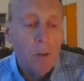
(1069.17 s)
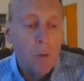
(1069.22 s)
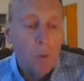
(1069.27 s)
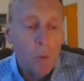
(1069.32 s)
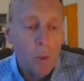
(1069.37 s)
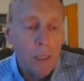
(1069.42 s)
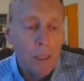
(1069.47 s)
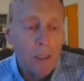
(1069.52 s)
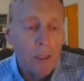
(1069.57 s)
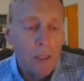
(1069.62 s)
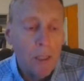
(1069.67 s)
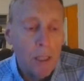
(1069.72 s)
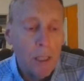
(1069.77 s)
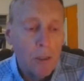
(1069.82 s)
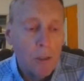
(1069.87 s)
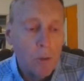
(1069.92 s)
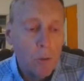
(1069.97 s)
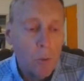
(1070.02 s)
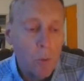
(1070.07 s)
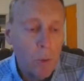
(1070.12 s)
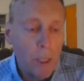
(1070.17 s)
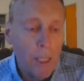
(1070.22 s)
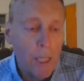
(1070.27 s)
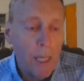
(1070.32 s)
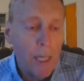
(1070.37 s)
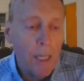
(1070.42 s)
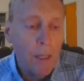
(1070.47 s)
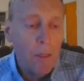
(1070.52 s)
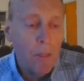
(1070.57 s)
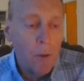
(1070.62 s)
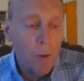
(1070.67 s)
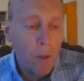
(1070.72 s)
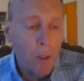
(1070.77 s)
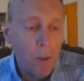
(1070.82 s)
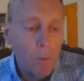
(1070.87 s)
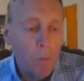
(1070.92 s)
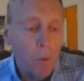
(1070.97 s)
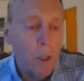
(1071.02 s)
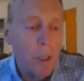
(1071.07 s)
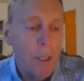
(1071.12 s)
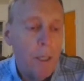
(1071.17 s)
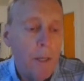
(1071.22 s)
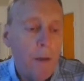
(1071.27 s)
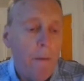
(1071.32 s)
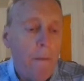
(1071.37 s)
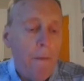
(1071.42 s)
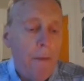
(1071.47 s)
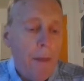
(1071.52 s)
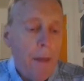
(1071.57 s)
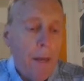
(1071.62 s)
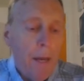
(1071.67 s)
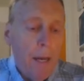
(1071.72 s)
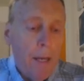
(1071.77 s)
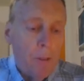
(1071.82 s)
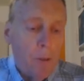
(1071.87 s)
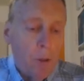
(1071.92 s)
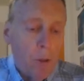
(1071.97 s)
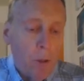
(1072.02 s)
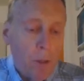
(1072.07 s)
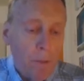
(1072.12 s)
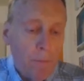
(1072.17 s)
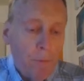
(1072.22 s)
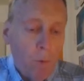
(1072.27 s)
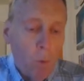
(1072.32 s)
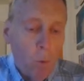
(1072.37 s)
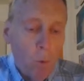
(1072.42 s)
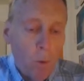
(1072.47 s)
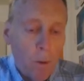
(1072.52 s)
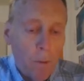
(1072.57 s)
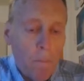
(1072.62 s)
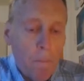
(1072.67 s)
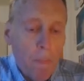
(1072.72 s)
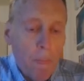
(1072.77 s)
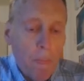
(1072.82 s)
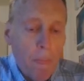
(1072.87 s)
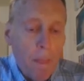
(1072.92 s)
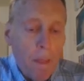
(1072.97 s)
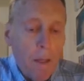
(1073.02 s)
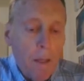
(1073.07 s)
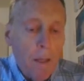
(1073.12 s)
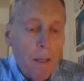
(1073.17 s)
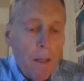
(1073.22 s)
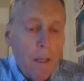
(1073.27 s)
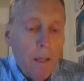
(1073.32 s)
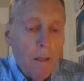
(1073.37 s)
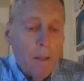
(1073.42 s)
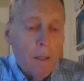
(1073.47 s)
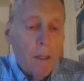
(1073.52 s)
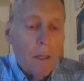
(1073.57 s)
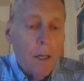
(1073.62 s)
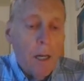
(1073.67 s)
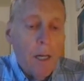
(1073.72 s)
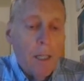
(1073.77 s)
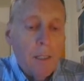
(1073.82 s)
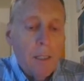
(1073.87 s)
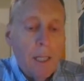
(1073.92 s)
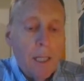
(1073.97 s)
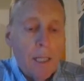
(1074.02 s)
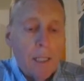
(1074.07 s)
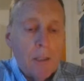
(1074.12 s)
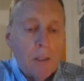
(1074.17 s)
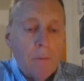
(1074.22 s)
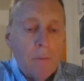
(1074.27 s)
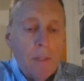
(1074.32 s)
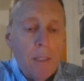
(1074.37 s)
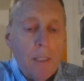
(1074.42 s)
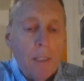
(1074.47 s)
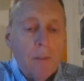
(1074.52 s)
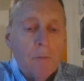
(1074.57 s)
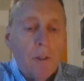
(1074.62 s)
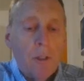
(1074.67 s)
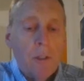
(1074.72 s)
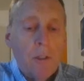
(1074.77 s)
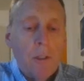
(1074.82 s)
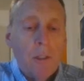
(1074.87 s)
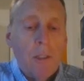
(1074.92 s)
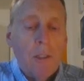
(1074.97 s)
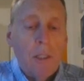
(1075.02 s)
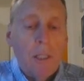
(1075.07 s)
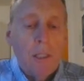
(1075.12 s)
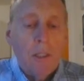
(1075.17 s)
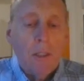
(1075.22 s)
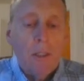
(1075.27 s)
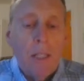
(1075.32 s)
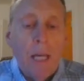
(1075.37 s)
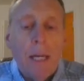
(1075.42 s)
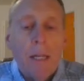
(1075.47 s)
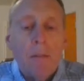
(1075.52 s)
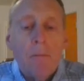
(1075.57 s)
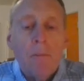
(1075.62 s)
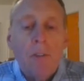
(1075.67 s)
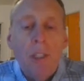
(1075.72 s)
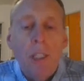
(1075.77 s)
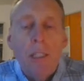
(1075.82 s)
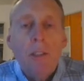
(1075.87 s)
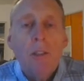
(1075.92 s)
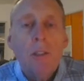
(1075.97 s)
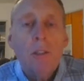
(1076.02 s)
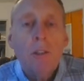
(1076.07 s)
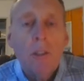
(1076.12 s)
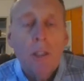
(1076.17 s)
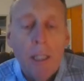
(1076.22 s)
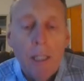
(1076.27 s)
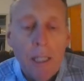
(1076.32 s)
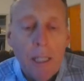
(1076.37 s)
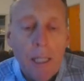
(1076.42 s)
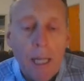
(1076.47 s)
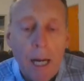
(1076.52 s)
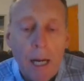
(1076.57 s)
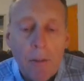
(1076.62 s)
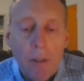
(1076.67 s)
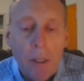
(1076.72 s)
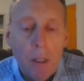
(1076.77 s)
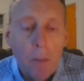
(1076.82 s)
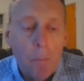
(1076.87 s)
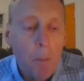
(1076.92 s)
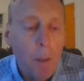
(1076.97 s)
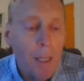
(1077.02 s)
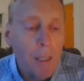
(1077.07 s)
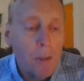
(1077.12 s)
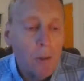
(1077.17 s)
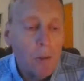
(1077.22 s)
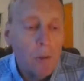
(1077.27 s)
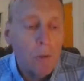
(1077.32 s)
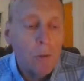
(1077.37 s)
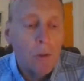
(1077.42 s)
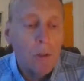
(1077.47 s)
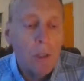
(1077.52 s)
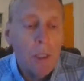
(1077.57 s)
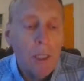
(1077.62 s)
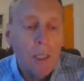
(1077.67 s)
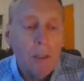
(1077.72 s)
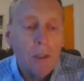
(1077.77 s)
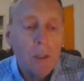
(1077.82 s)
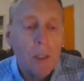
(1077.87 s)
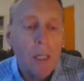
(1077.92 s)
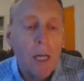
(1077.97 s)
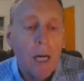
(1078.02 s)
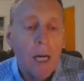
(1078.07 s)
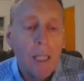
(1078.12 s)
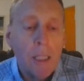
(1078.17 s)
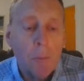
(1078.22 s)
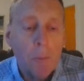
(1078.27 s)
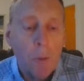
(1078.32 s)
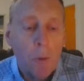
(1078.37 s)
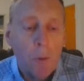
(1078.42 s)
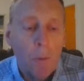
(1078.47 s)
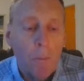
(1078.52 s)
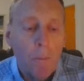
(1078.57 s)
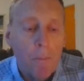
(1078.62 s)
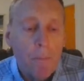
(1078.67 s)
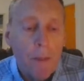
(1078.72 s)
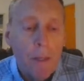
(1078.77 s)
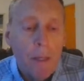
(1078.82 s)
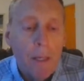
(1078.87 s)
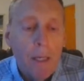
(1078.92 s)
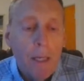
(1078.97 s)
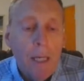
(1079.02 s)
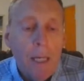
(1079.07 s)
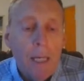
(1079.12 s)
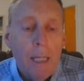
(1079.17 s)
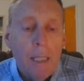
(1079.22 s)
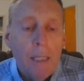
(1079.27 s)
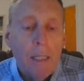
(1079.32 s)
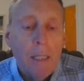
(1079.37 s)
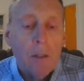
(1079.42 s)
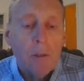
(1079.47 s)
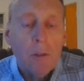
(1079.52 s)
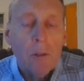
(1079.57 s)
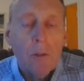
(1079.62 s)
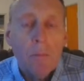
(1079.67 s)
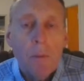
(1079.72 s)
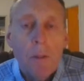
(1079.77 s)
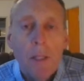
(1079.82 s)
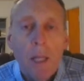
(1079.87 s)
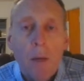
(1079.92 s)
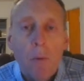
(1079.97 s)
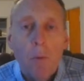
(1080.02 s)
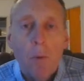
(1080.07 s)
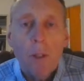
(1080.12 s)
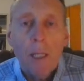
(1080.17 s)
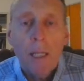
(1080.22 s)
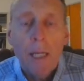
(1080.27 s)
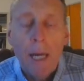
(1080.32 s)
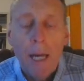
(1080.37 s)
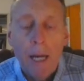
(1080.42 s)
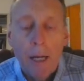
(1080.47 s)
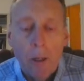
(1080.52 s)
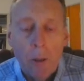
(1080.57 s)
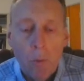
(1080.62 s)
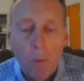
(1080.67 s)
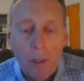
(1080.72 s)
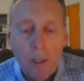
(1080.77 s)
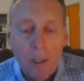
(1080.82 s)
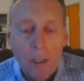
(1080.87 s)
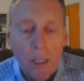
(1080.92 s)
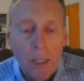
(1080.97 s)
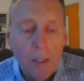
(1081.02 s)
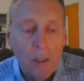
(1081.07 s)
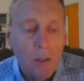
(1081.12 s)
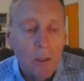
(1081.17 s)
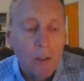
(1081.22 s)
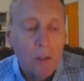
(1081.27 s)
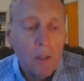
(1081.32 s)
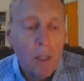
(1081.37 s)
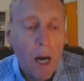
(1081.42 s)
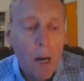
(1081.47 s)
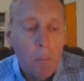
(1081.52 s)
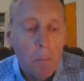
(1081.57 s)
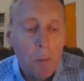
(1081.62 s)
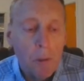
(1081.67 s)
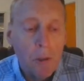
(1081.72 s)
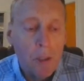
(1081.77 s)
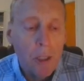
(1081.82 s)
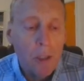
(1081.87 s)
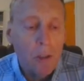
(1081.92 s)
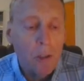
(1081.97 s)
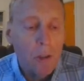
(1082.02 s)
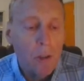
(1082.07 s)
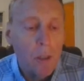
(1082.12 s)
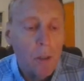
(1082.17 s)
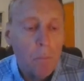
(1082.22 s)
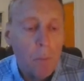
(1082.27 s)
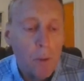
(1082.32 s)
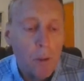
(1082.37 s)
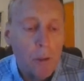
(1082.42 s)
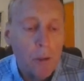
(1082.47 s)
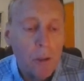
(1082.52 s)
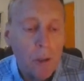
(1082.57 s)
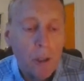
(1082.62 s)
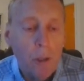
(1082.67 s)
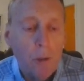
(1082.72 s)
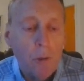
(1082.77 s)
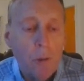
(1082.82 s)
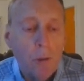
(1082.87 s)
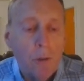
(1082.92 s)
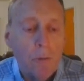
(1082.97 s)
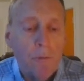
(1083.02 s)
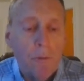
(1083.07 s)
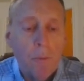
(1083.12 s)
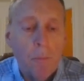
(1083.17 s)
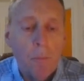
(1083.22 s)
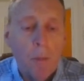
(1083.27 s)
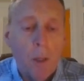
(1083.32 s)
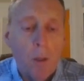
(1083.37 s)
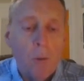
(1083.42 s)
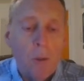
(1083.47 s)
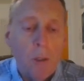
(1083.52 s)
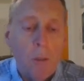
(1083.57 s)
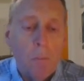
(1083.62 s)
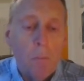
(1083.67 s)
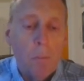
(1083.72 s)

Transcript: 26, 28, 31, and 34. The context of these verses is that of Jesus sending out the apostles to teach the gospel. He tells them that they will encounter resistance, opposition, and persecution from those in